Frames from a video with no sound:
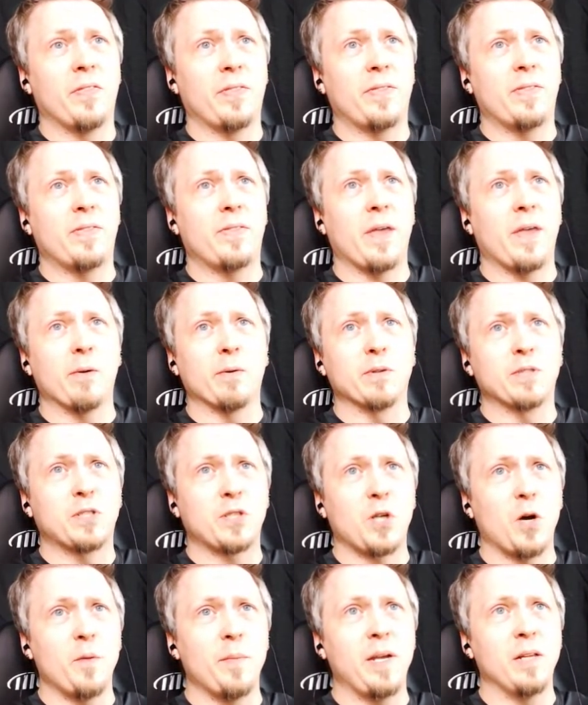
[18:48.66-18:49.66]
there were
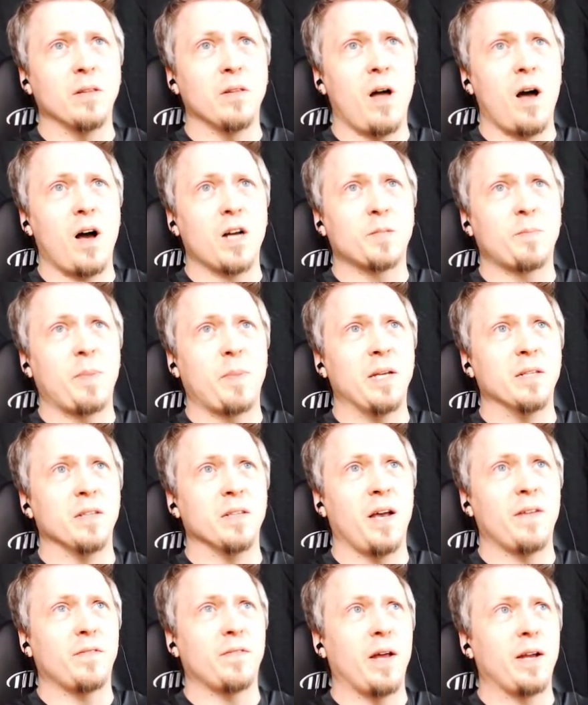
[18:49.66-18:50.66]
so many logs being
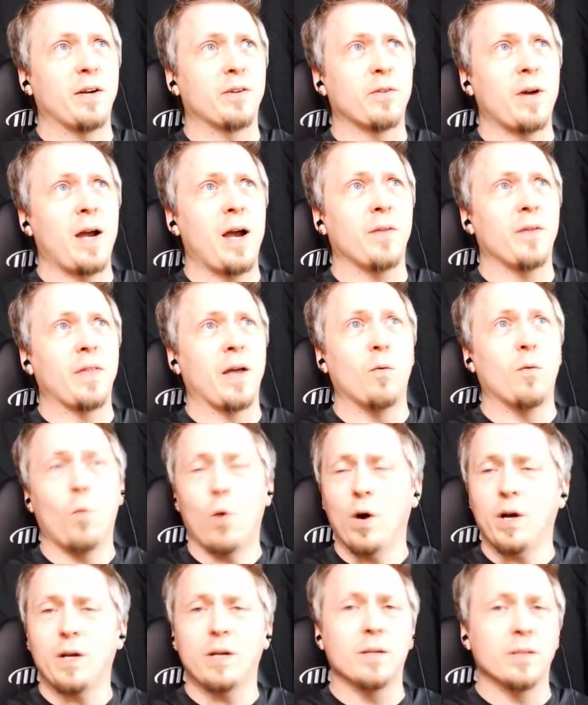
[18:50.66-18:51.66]
left laying around that
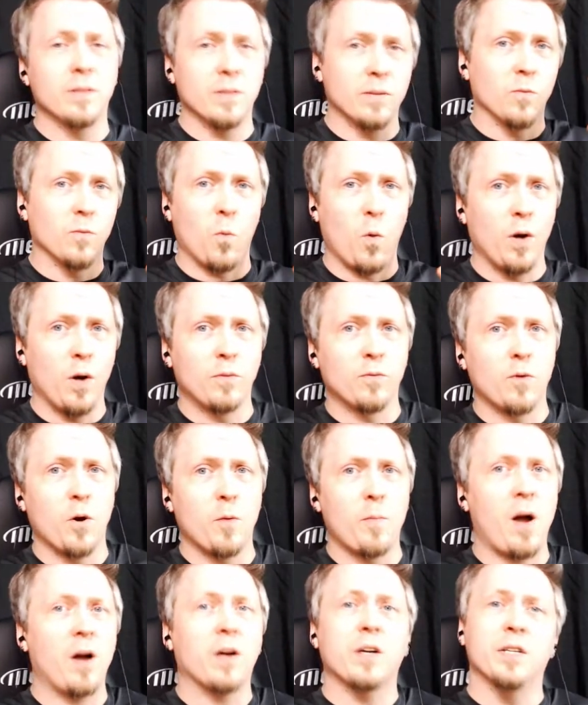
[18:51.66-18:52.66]
one one
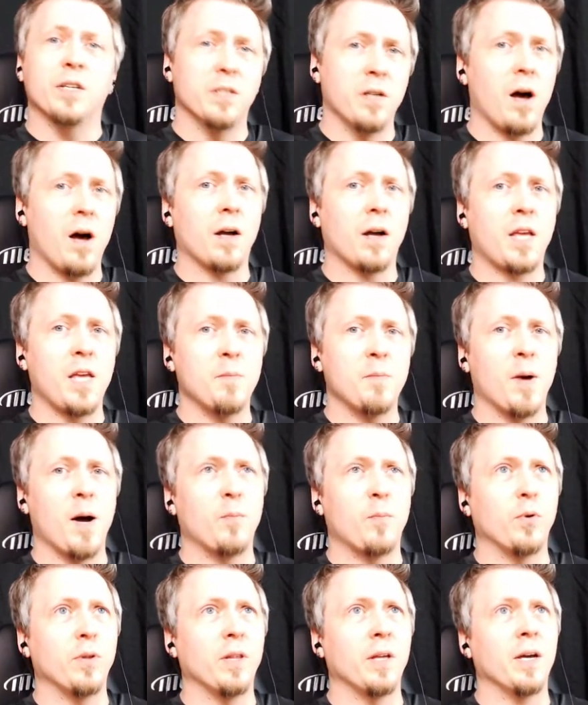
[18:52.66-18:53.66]
robot could not keep
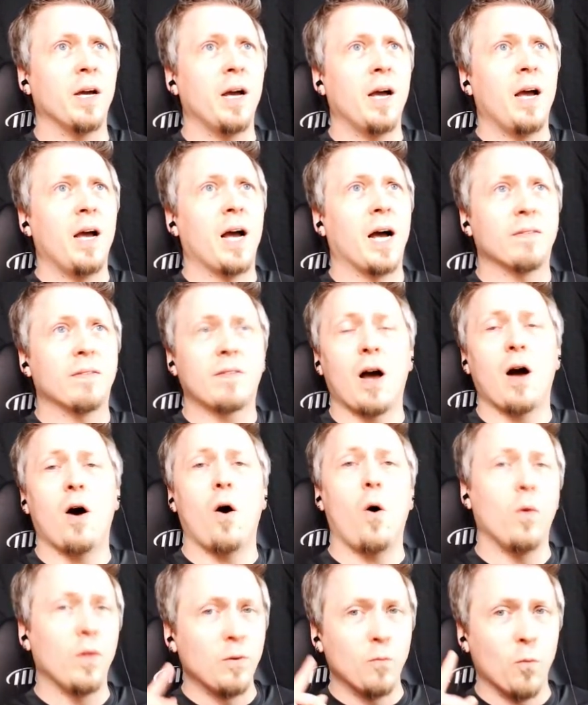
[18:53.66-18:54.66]
up with it. I've got
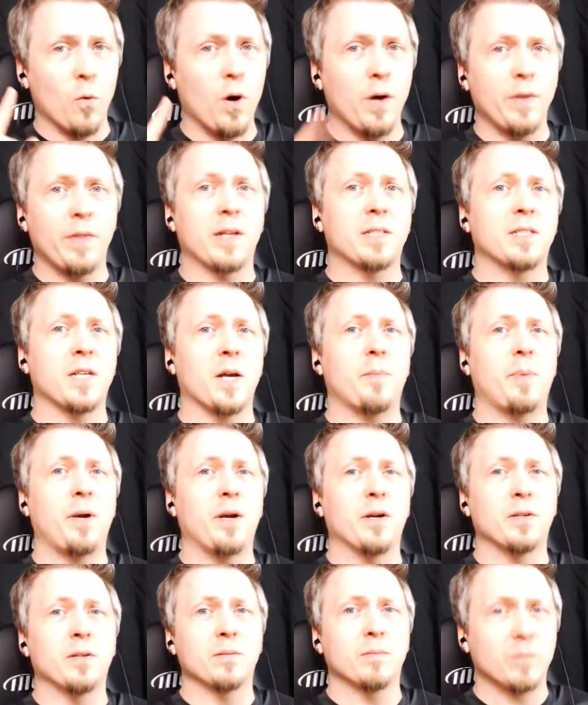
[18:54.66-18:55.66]
only one that's up
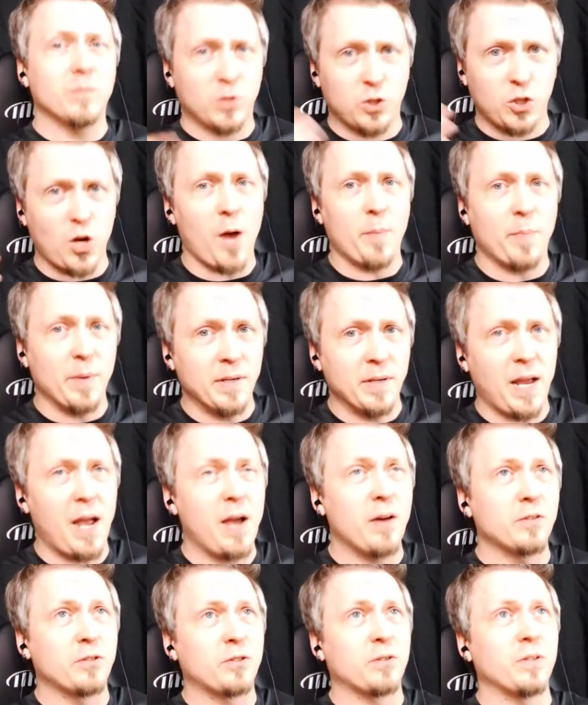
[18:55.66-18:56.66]
here chopping
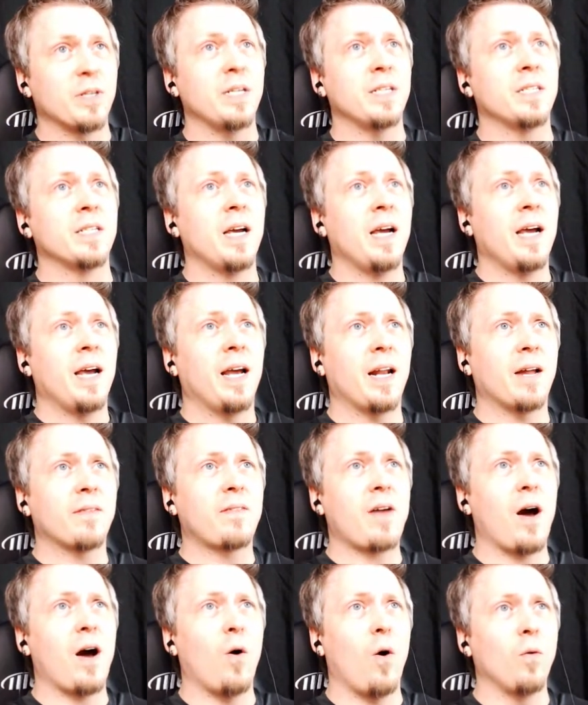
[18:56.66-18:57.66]
down trees, and I've
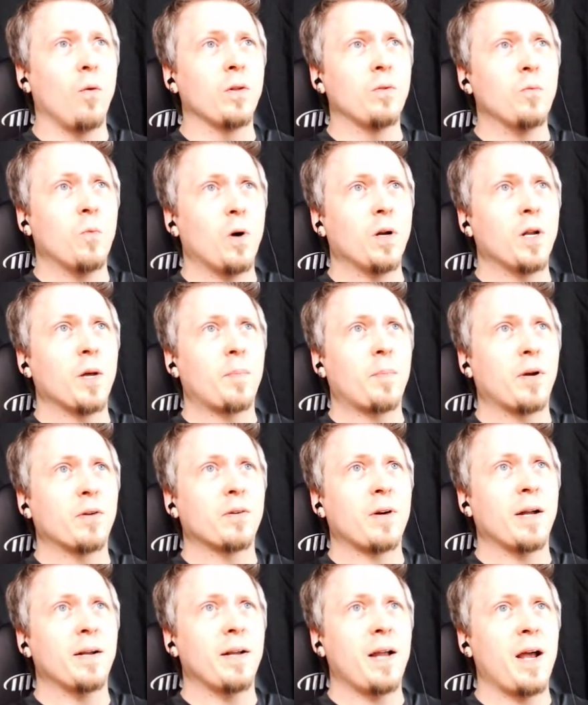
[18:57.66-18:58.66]
got only one up here
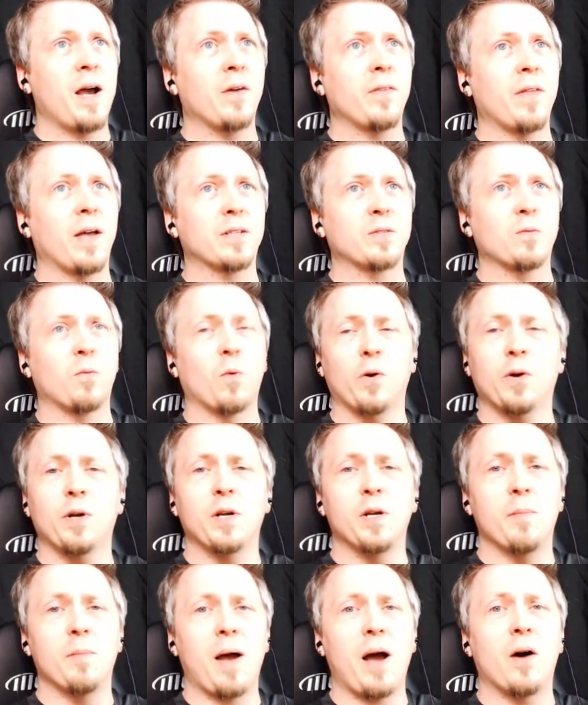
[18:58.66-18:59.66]
right now that's
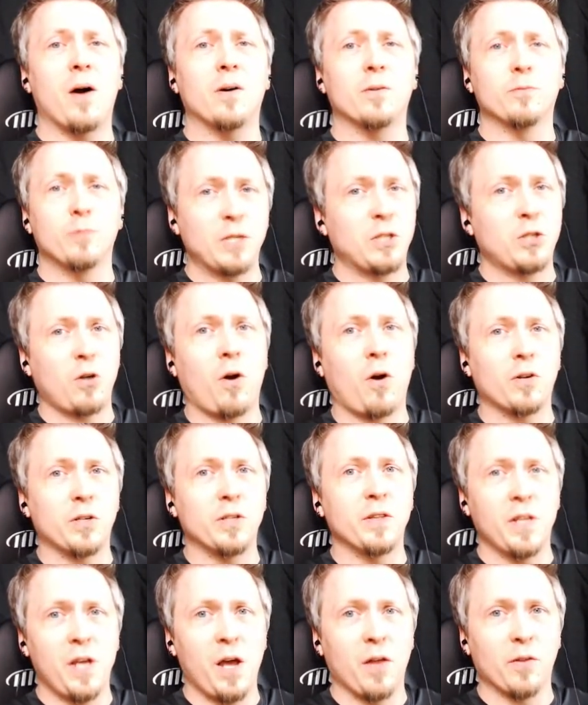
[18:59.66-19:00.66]
worrying about
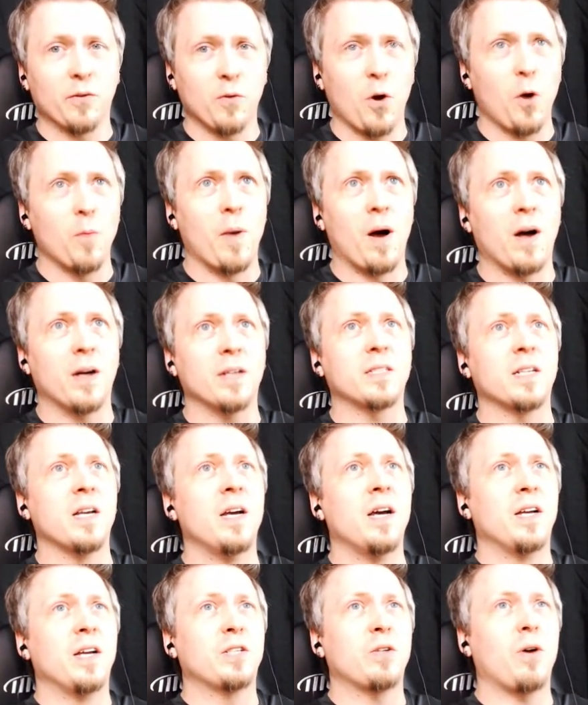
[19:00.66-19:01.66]
recharging the other robots.
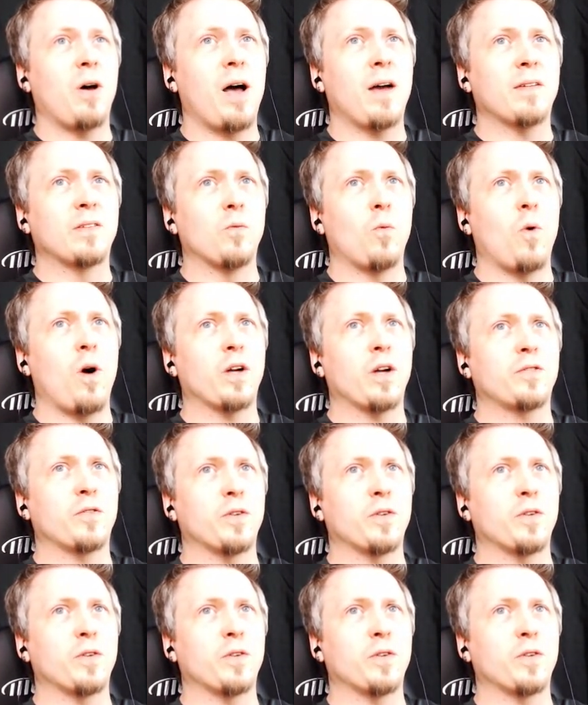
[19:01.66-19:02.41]
So I'll have to watch for